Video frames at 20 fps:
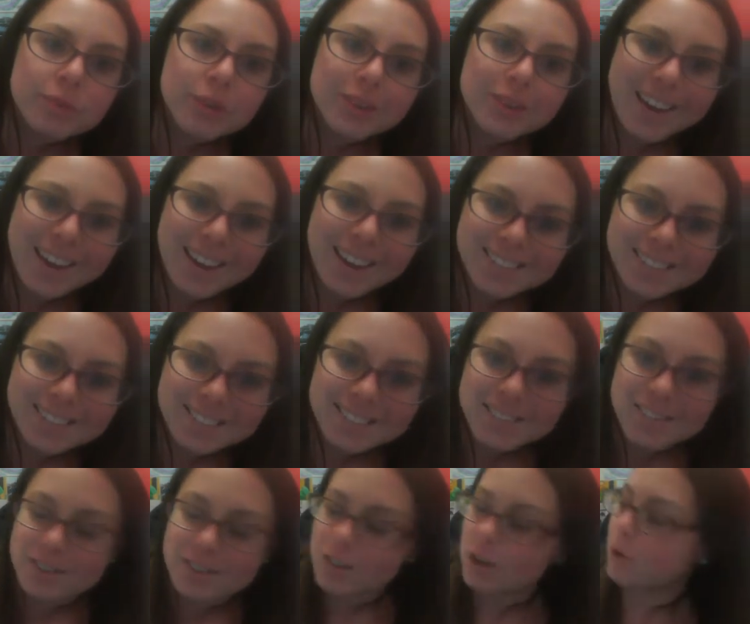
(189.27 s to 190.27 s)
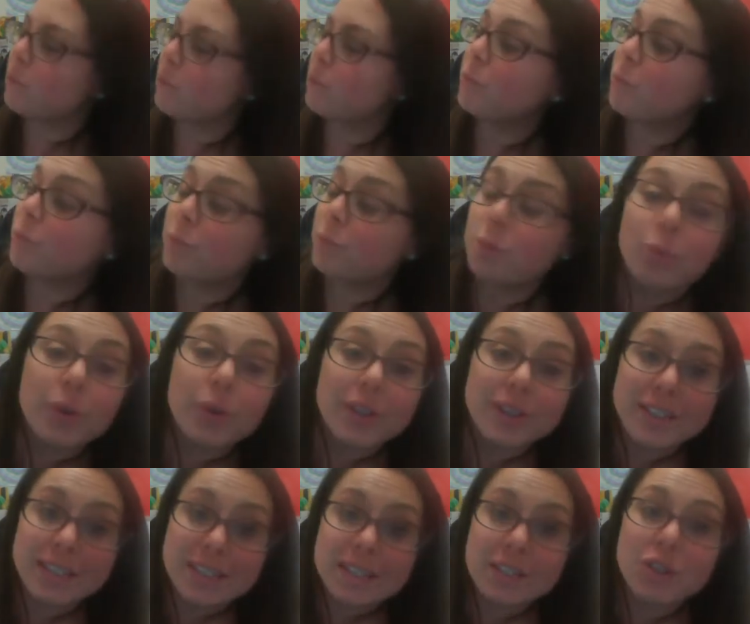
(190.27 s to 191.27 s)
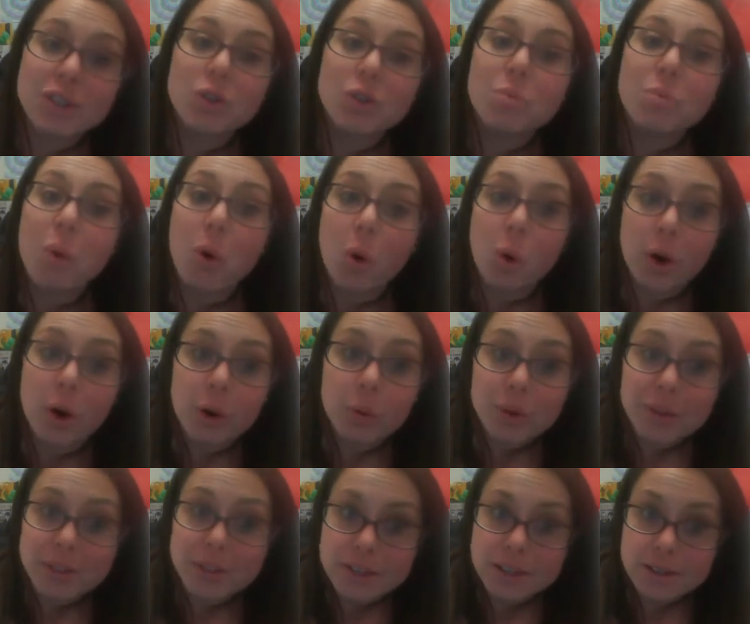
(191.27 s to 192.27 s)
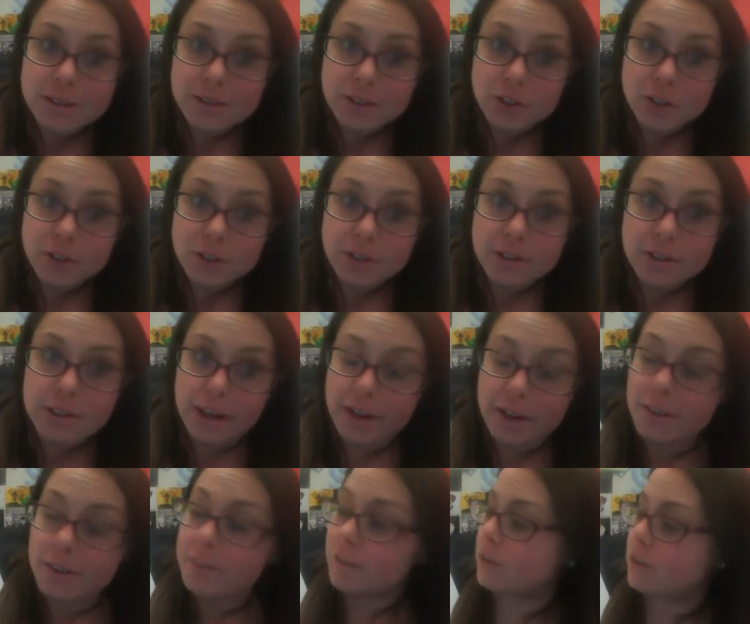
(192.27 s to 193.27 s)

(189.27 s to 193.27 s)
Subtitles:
Okay, so we'll need to do more with these in just a second.